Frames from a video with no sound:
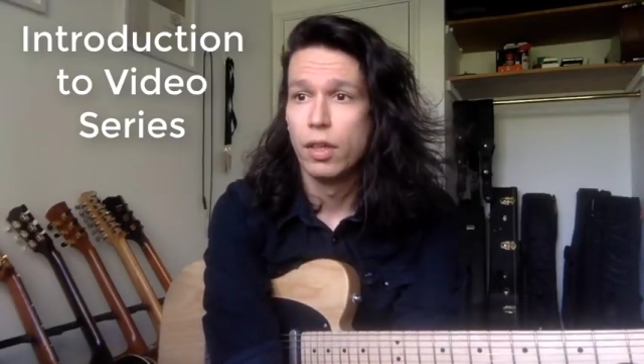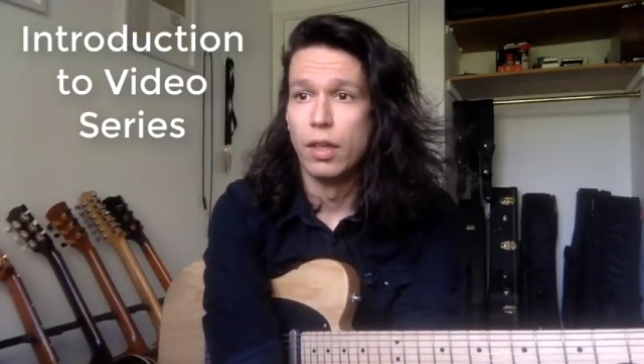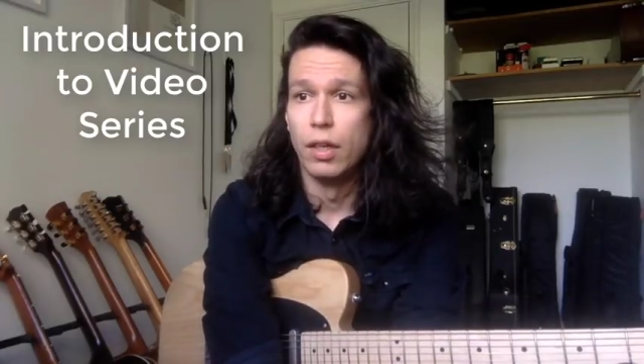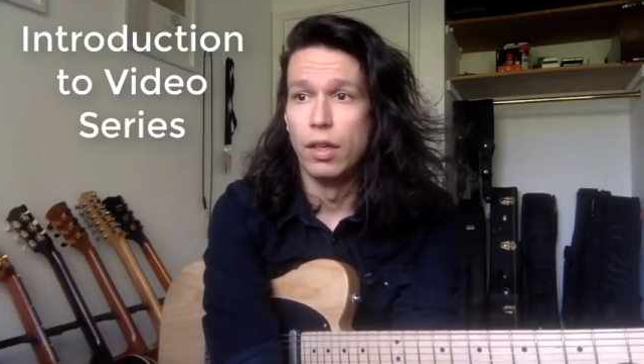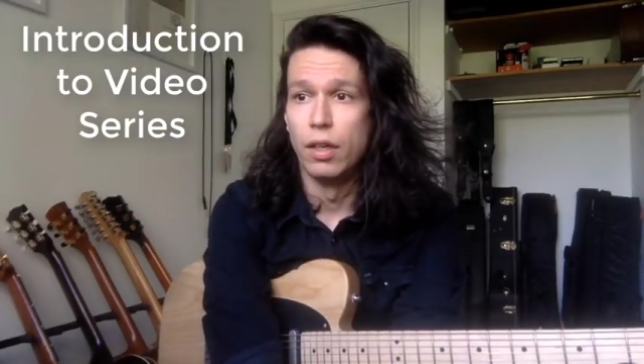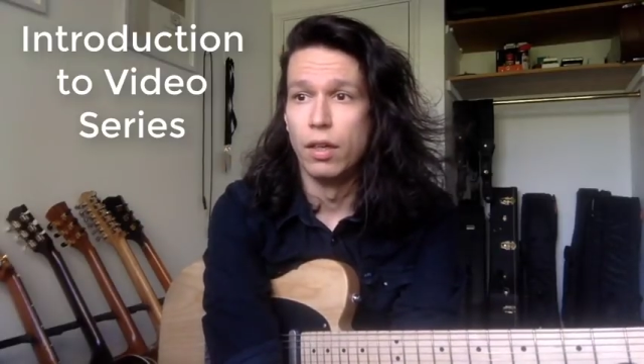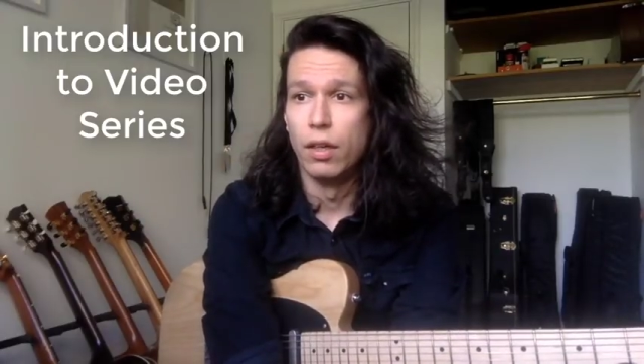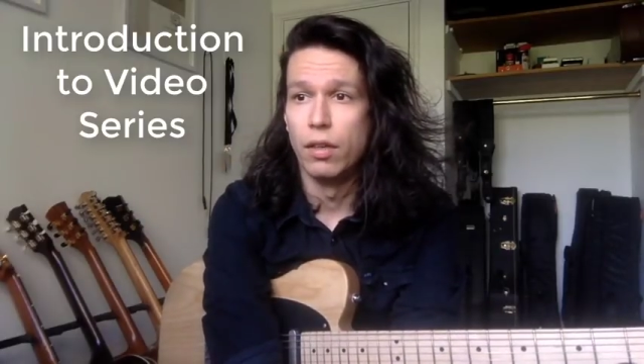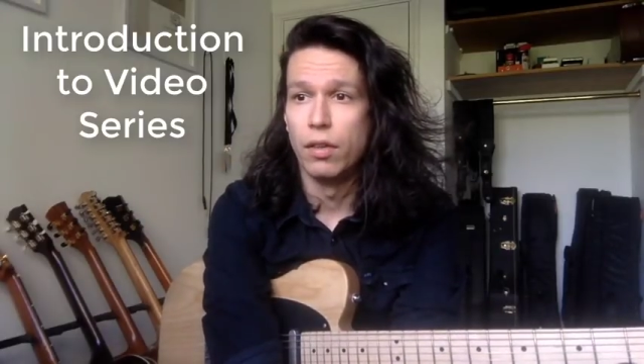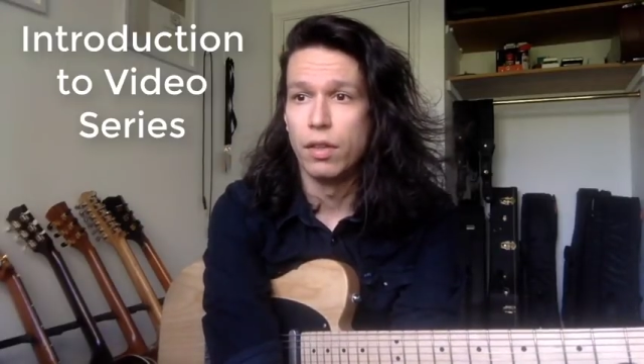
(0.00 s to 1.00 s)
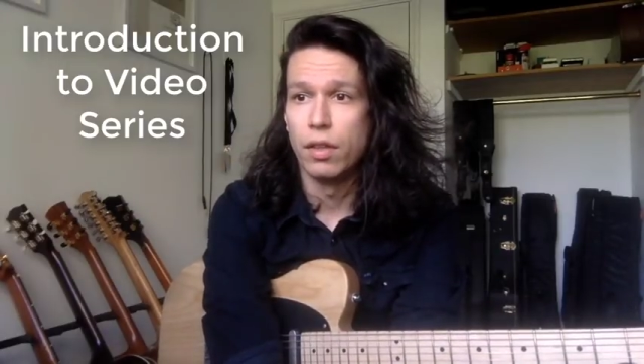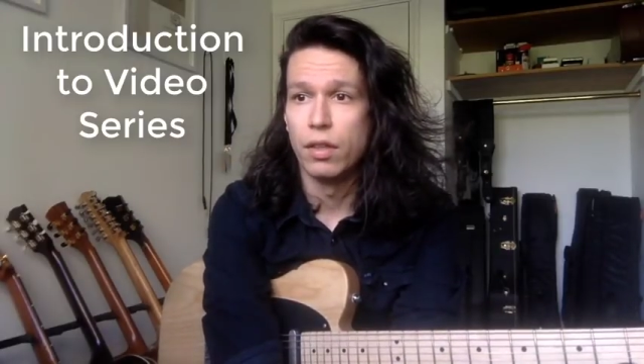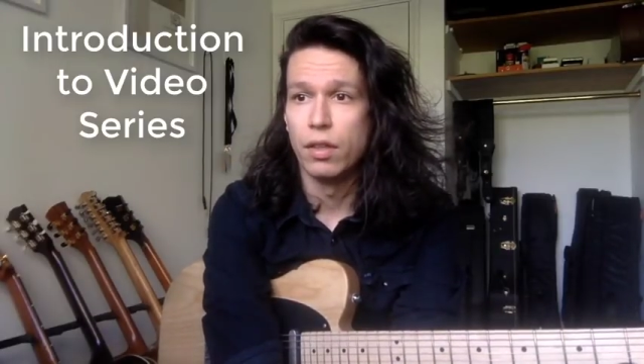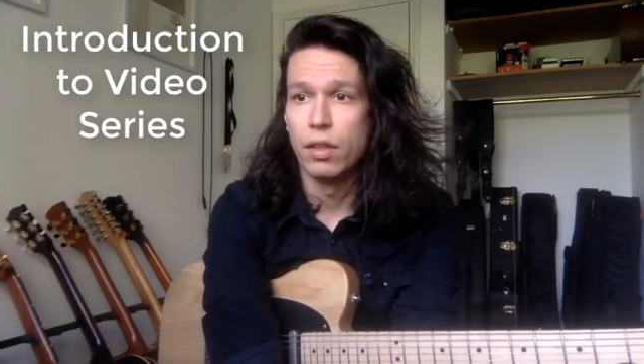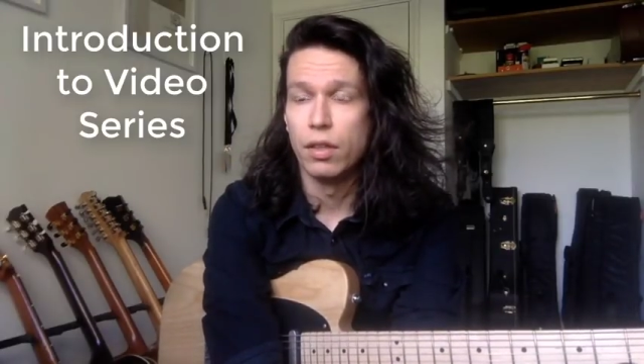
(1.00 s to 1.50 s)

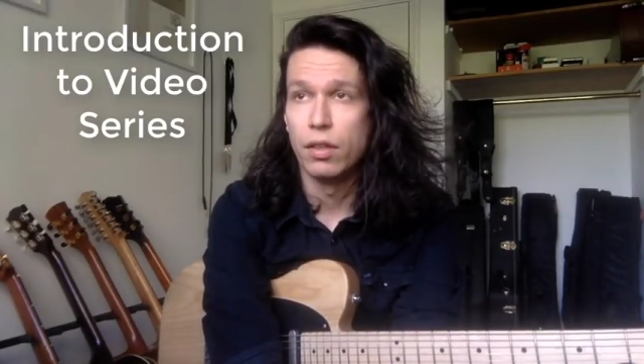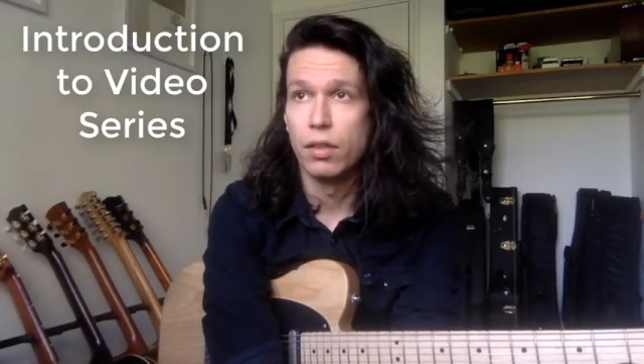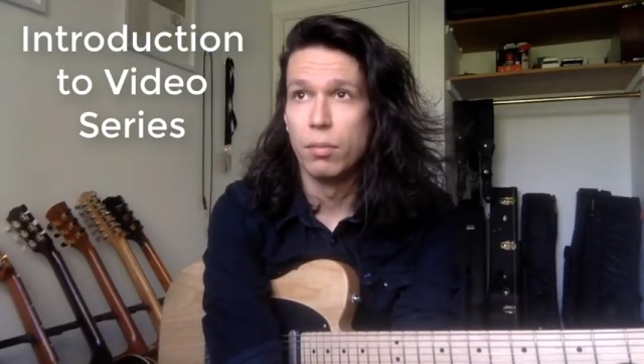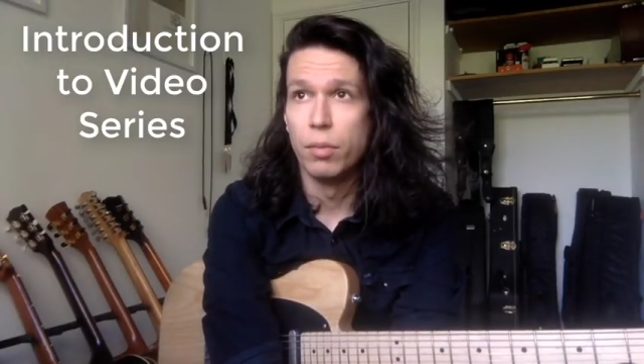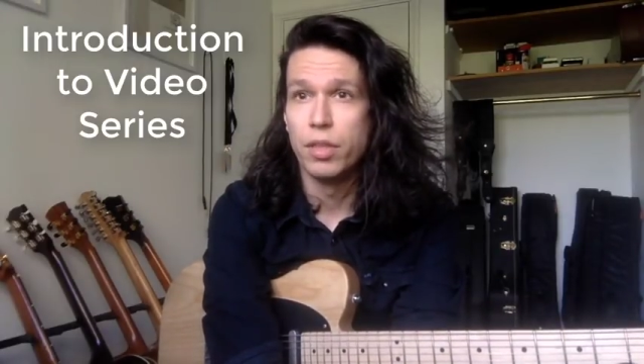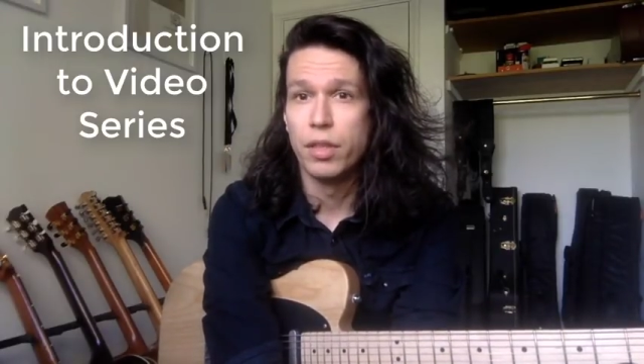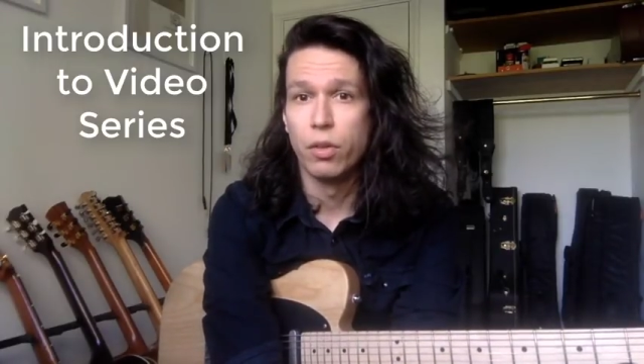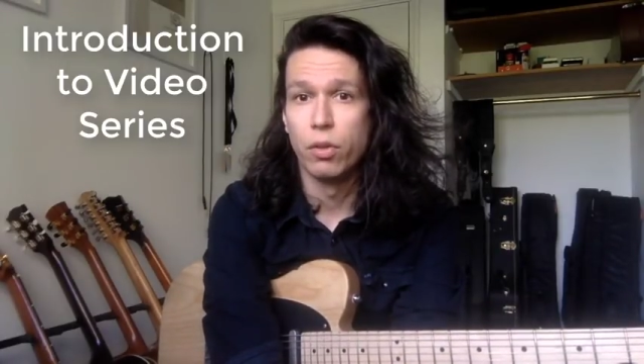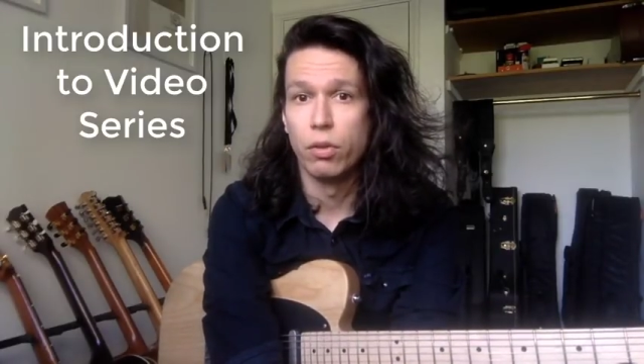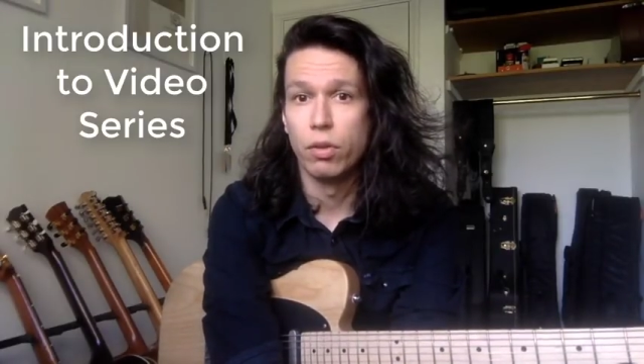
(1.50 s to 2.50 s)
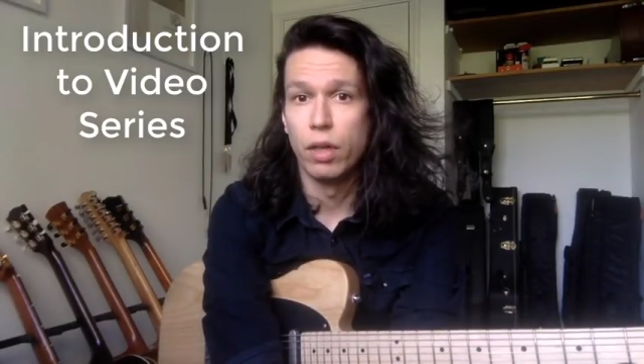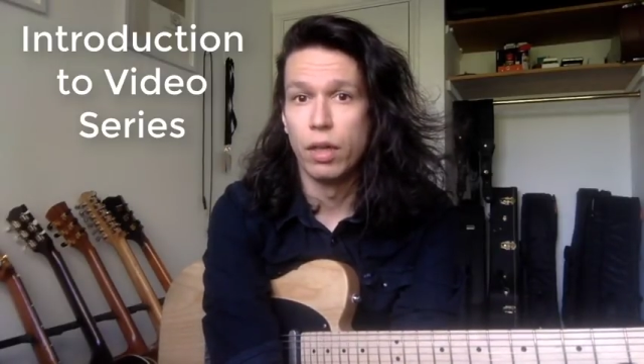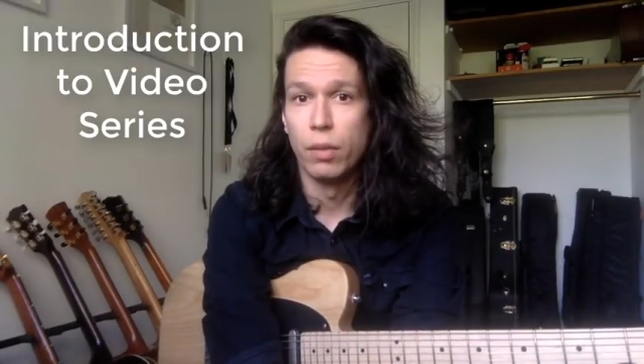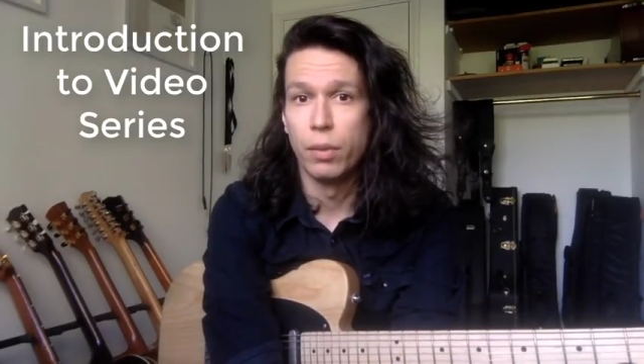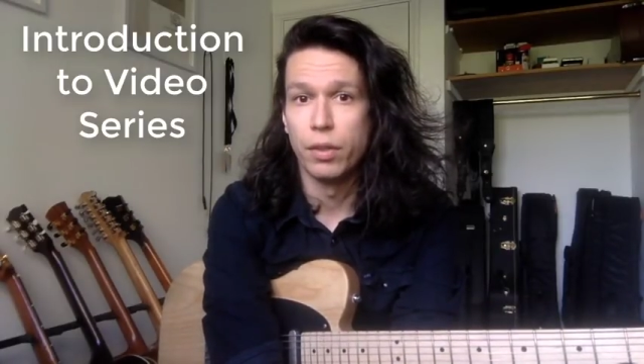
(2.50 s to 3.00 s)
the material
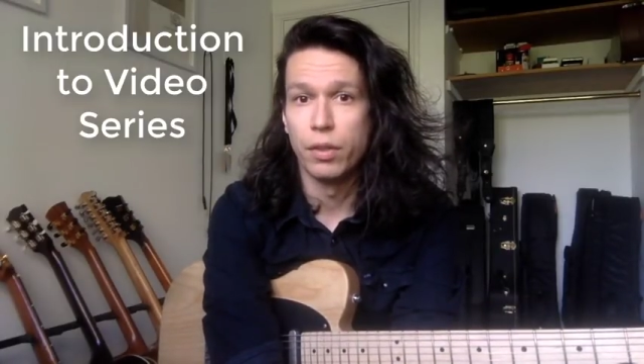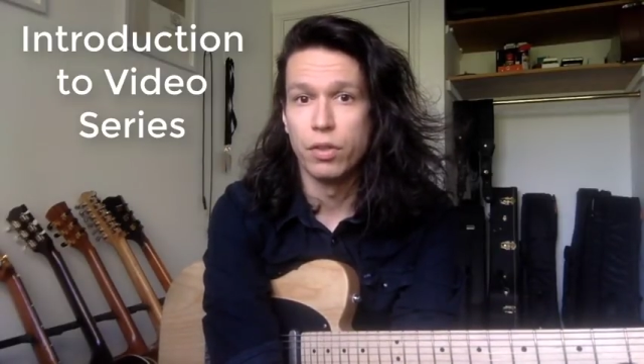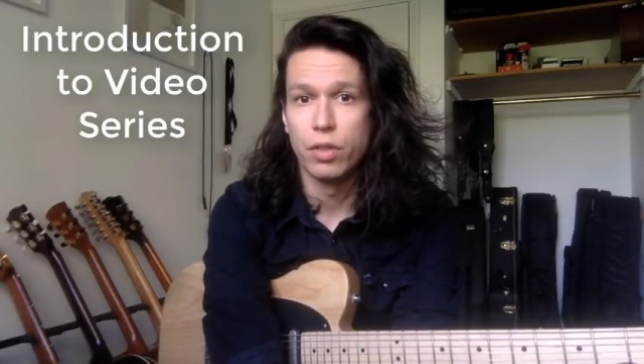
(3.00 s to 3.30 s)
we're going to use.